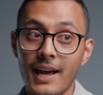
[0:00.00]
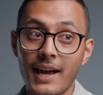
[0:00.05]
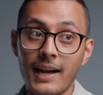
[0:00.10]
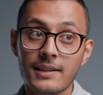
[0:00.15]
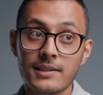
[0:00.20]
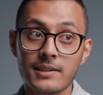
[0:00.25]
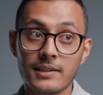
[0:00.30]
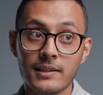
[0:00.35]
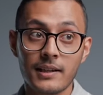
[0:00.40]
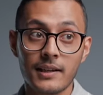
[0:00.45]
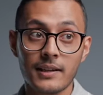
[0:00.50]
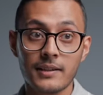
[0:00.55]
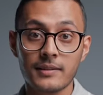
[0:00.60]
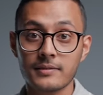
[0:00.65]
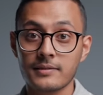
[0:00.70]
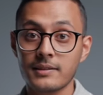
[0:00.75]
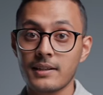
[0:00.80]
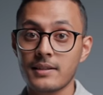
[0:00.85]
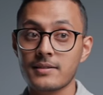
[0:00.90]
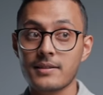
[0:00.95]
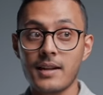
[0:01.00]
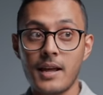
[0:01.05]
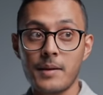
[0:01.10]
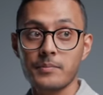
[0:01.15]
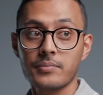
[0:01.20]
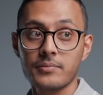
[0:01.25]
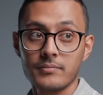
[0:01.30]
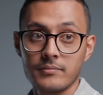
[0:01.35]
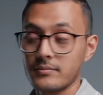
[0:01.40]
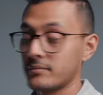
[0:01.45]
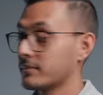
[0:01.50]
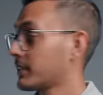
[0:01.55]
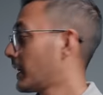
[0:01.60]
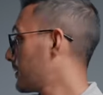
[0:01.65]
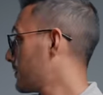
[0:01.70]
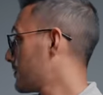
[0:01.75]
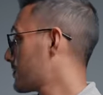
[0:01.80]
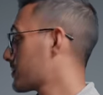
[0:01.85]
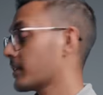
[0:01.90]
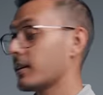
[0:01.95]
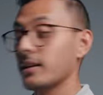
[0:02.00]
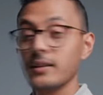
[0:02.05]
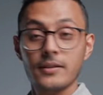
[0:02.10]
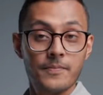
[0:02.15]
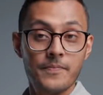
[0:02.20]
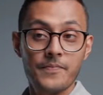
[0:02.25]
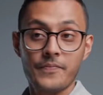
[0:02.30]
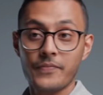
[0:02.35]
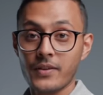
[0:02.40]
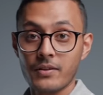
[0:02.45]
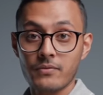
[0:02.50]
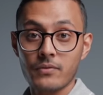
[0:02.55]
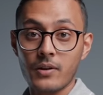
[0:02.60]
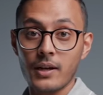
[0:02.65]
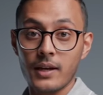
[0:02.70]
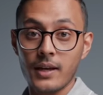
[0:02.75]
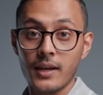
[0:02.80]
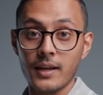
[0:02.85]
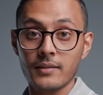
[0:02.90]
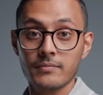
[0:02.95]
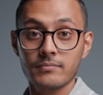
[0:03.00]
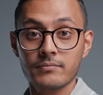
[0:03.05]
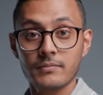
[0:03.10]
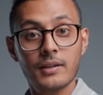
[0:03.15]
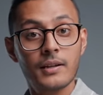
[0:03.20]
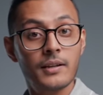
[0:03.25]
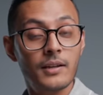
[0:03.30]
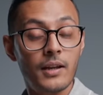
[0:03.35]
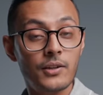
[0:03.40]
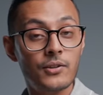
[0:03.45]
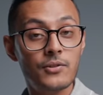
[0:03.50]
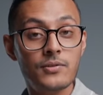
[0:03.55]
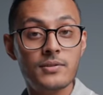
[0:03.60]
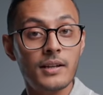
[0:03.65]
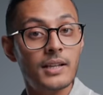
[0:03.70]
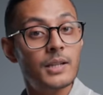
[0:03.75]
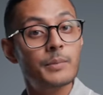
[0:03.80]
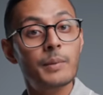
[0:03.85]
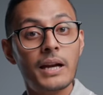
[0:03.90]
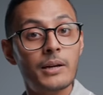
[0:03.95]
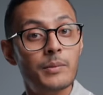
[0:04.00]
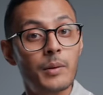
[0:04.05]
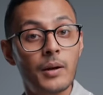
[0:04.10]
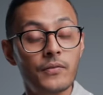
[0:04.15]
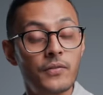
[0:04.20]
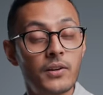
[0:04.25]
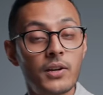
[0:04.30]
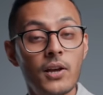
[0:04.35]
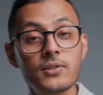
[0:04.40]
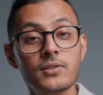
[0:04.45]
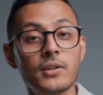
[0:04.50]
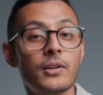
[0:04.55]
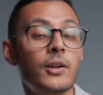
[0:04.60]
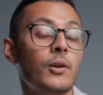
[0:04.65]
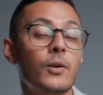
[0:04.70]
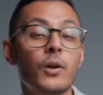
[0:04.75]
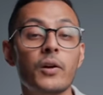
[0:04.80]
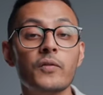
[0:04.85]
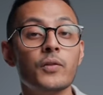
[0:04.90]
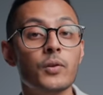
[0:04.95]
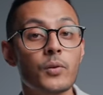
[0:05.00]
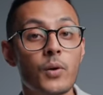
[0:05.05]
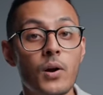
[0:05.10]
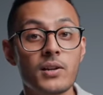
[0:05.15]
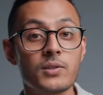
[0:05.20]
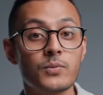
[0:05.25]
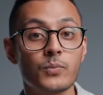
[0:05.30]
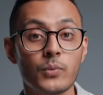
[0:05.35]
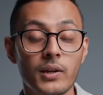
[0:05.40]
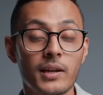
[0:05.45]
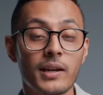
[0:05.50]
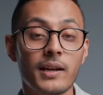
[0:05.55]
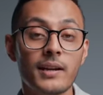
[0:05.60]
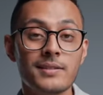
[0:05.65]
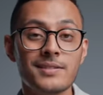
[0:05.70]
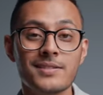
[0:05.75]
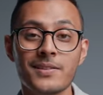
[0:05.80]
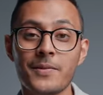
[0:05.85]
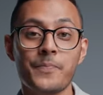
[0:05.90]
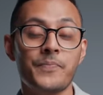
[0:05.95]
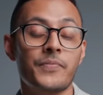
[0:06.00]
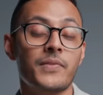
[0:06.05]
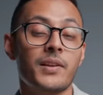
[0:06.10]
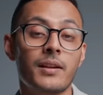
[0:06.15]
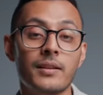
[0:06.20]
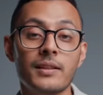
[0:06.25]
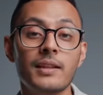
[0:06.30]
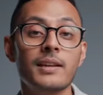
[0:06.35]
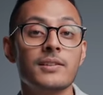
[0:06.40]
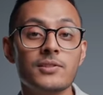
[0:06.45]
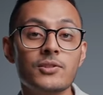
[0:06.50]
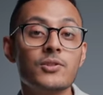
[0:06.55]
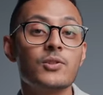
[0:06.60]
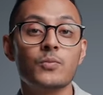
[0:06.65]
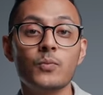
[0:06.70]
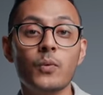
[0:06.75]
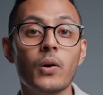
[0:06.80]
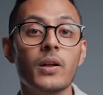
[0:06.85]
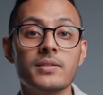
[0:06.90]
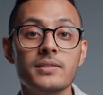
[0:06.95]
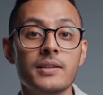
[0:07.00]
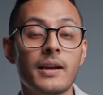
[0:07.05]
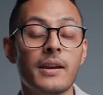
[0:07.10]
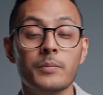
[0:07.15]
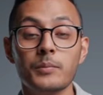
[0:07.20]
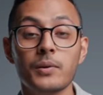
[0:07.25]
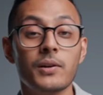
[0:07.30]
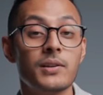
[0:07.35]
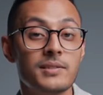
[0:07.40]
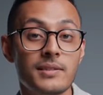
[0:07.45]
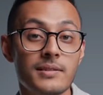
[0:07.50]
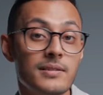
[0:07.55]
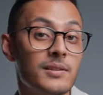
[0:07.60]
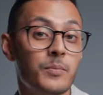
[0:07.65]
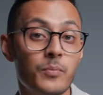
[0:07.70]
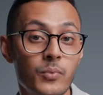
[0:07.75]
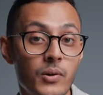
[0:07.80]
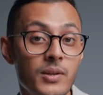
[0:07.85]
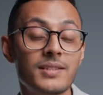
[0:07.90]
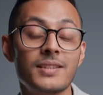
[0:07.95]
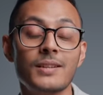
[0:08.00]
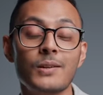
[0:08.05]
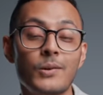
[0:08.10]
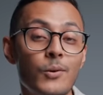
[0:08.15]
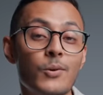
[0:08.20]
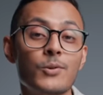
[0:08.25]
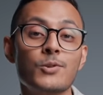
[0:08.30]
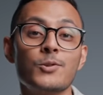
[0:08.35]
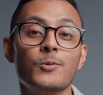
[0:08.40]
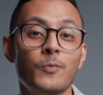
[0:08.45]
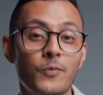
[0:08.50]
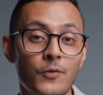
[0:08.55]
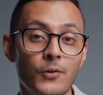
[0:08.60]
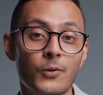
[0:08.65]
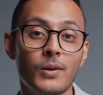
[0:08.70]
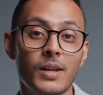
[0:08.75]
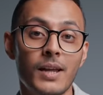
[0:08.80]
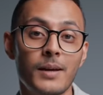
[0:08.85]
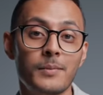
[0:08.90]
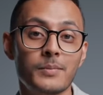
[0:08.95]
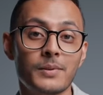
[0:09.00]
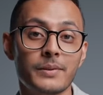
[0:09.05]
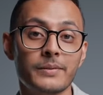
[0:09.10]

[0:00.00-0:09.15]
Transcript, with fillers: actually this lamp that you see right here. And I use it in the back of my videos, I know a lot of you ask what it is, I think it's just worth sharing because it's a pretty awesome floor lamp.